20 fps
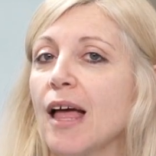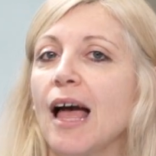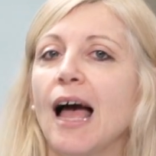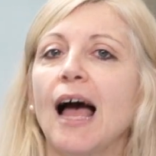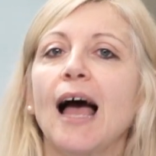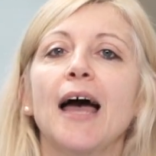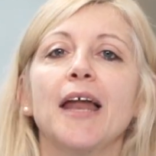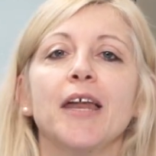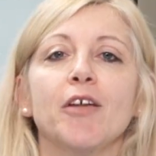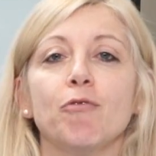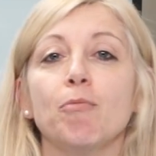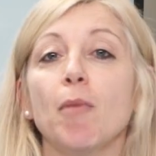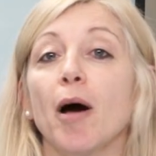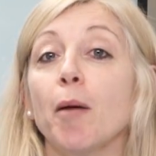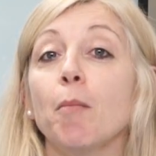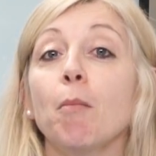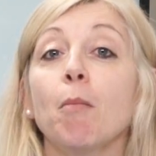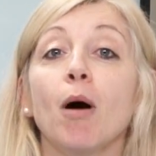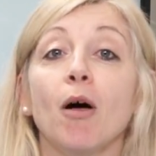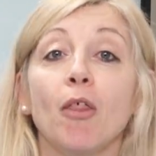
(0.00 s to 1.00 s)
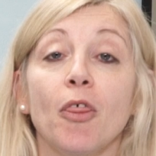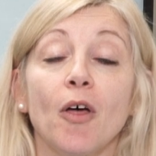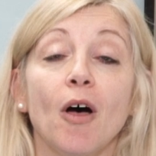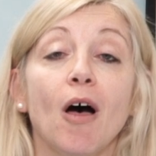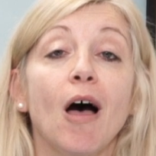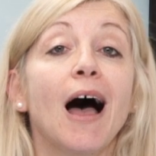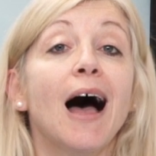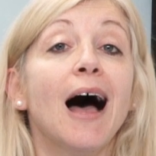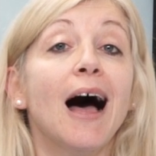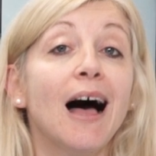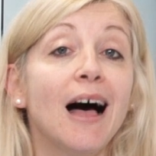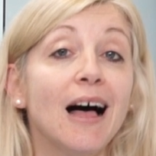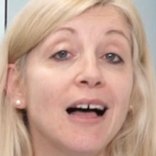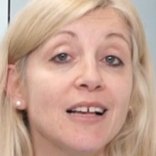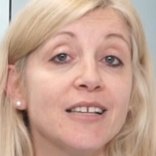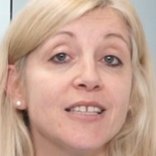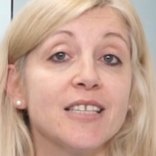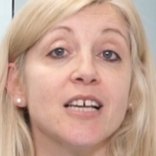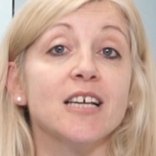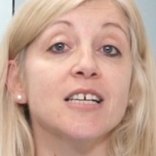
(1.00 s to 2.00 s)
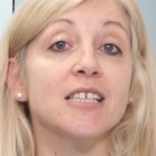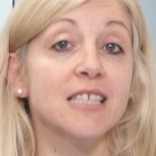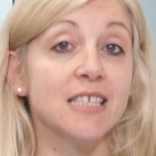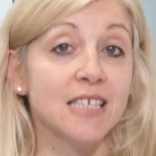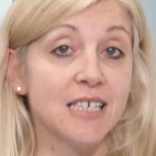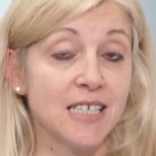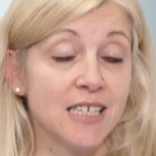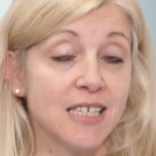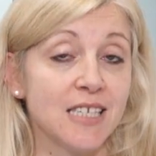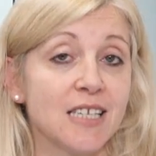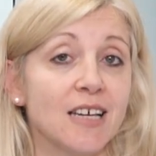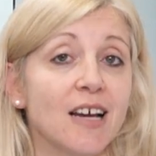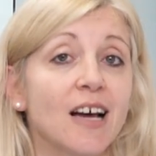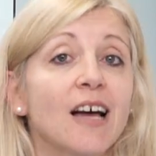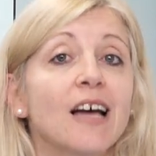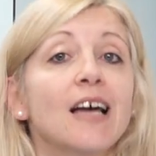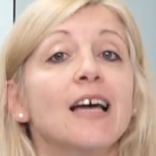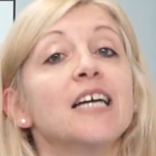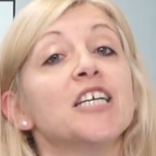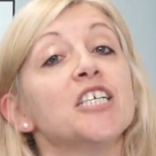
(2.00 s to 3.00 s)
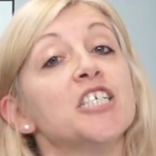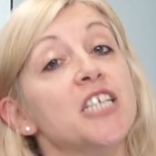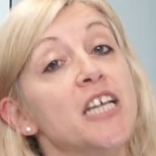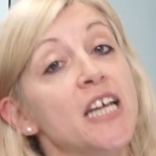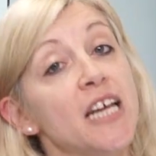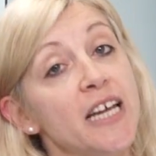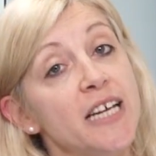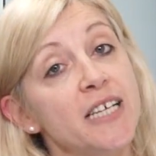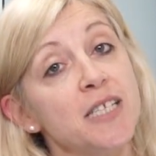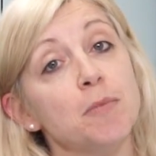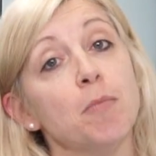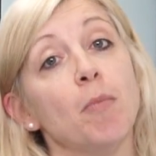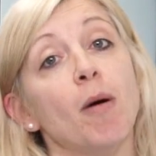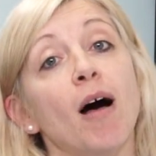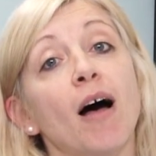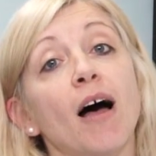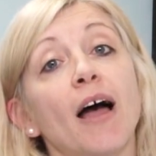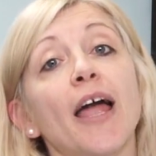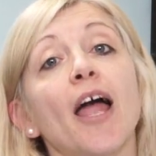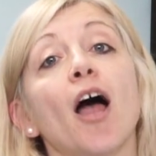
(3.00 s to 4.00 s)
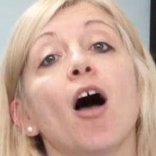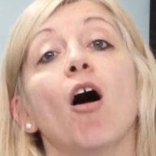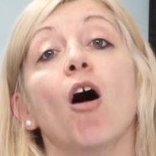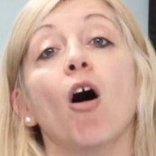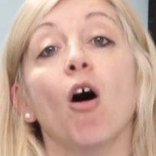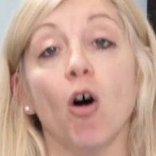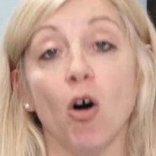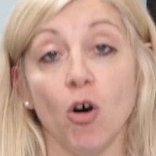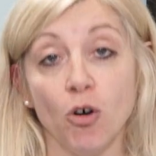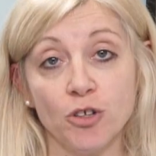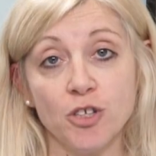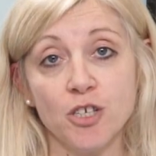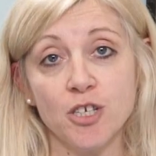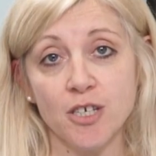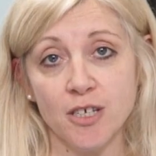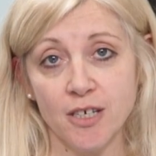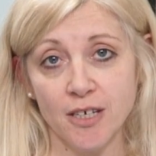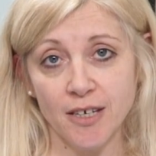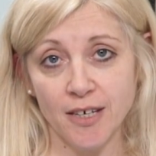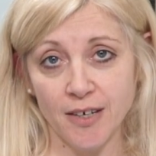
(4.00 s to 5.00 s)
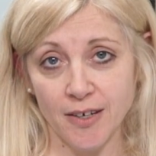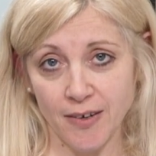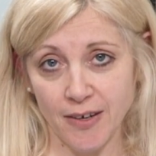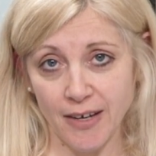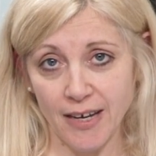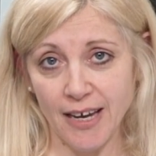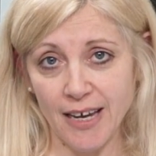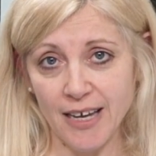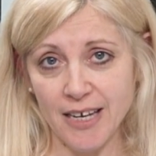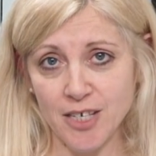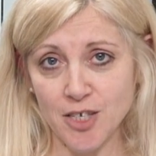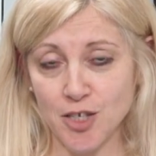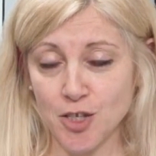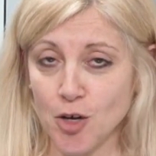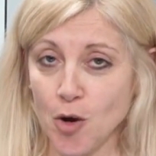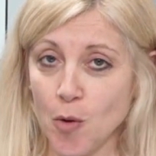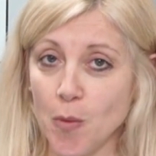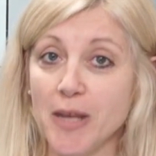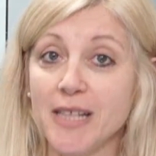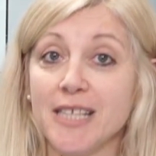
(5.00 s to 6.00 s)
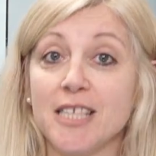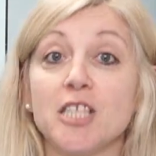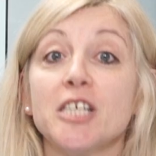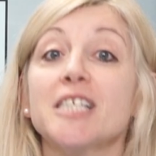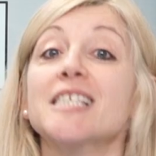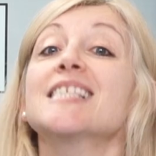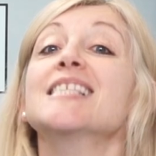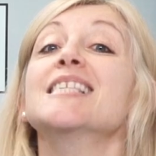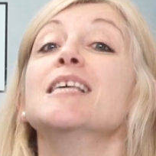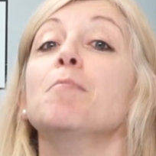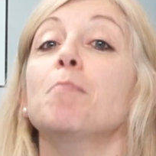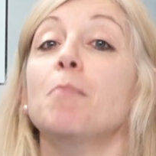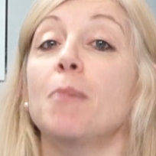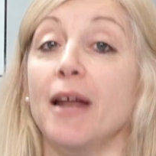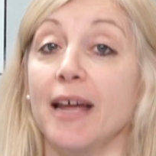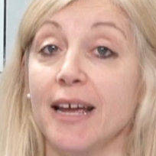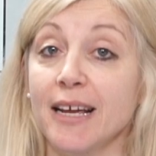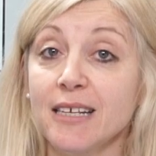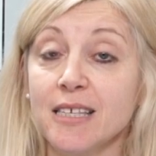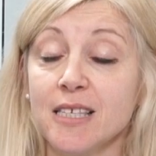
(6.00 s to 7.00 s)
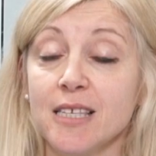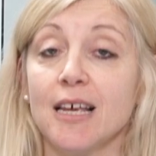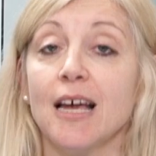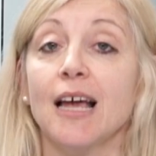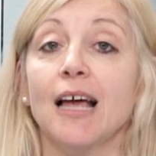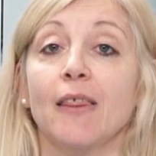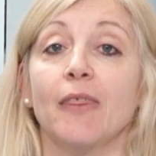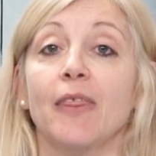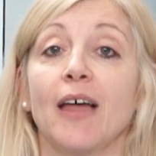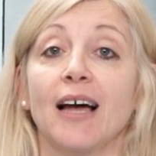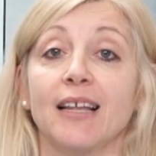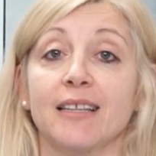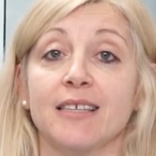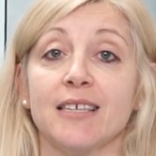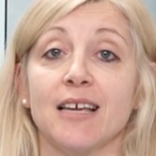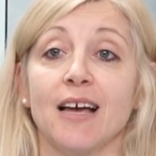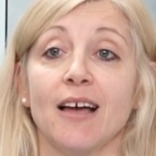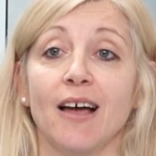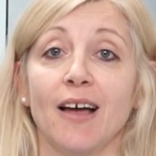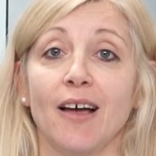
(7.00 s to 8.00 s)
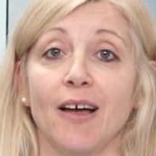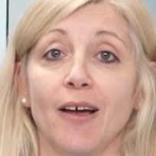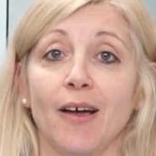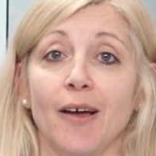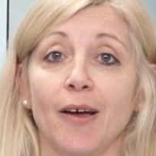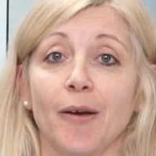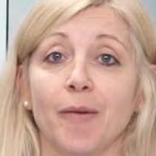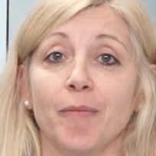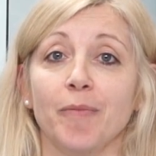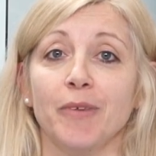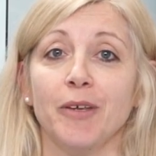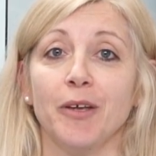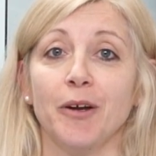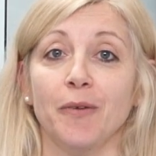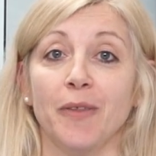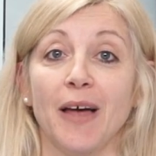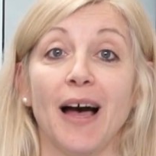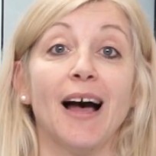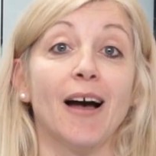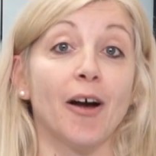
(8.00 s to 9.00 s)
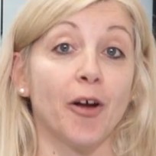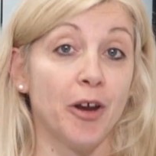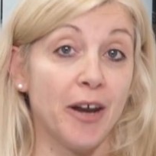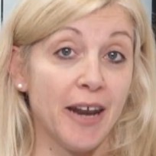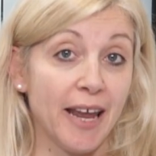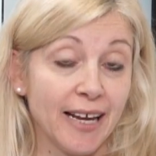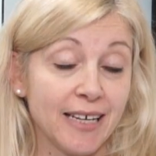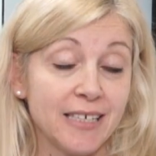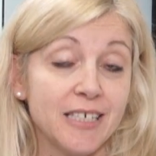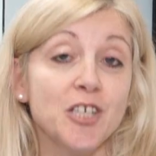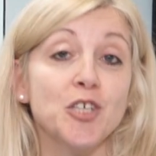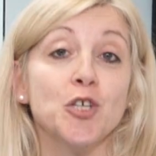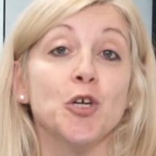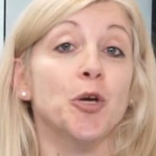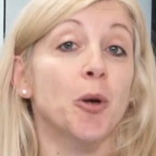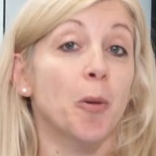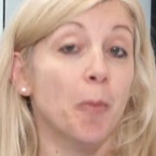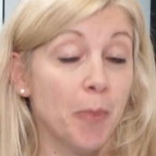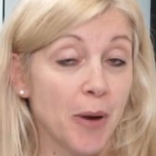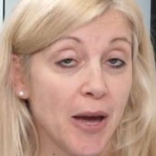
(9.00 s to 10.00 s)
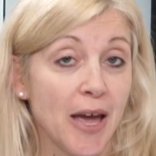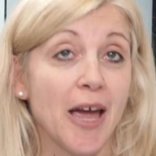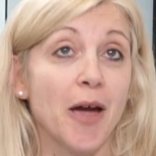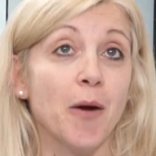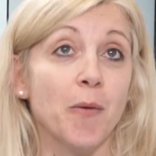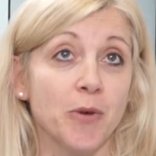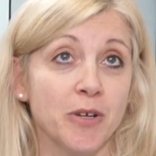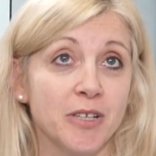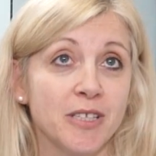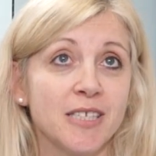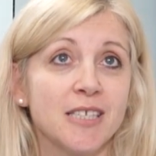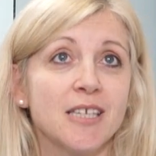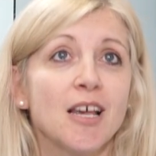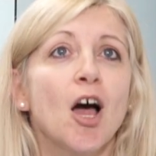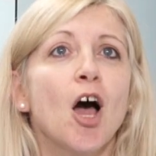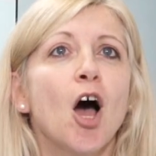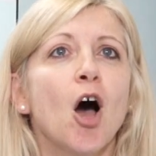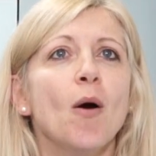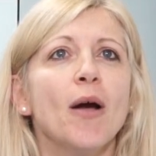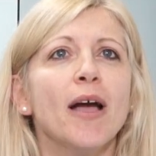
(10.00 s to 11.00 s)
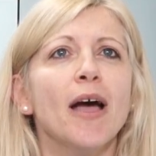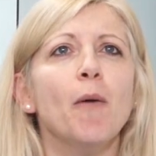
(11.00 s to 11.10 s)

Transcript: And if my mother has a sister, she's my aunt, Okay, so it's the siblings that that are connected to your parents. Okay,